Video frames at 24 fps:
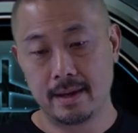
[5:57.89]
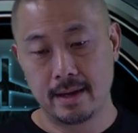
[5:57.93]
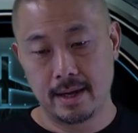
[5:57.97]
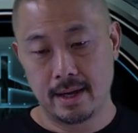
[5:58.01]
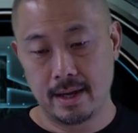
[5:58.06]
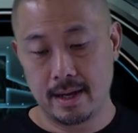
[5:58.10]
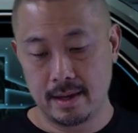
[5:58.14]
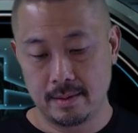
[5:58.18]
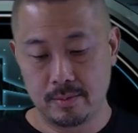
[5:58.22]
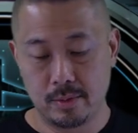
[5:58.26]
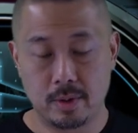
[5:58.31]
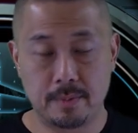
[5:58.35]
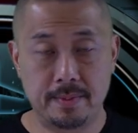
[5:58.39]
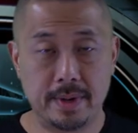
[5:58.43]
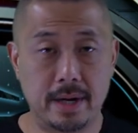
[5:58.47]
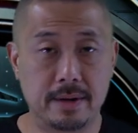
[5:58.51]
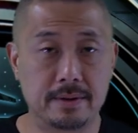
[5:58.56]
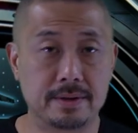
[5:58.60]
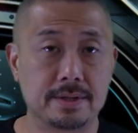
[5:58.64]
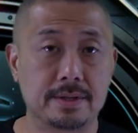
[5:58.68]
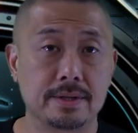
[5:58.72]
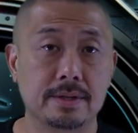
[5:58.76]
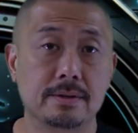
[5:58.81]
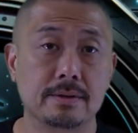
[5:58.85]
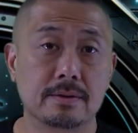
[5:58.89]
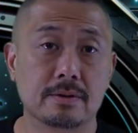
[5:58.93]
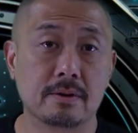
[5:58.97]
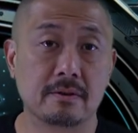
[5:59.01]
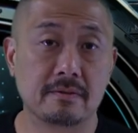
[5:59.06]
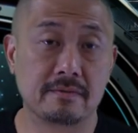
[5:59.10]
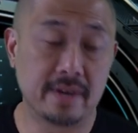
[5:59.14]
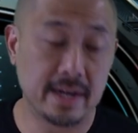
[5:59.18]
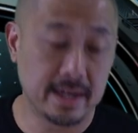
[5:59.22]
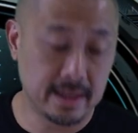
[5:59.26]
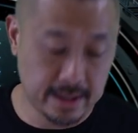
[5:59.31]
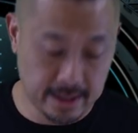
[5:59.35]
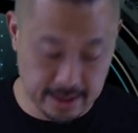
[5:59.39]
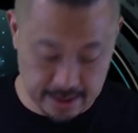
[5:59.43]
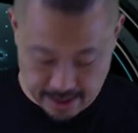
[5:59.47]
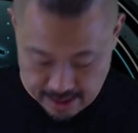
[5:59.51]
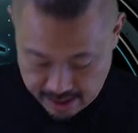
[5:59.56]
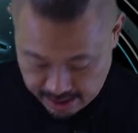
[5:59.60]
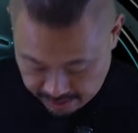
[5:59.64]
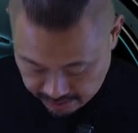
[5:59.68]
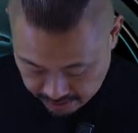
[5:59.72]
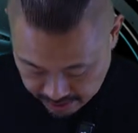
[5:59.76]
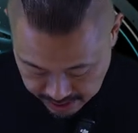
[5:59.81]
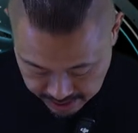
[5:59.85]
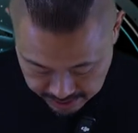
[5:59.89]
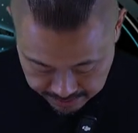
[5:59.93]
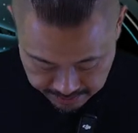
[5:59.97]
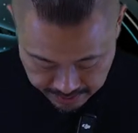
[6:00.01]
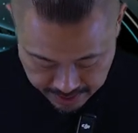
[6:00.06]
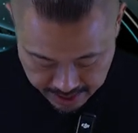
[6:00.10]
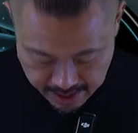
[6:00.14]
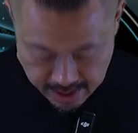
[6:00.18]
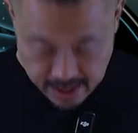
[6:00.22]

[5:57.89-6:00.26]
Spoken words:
Hey, more power to you. Go fight like that, right?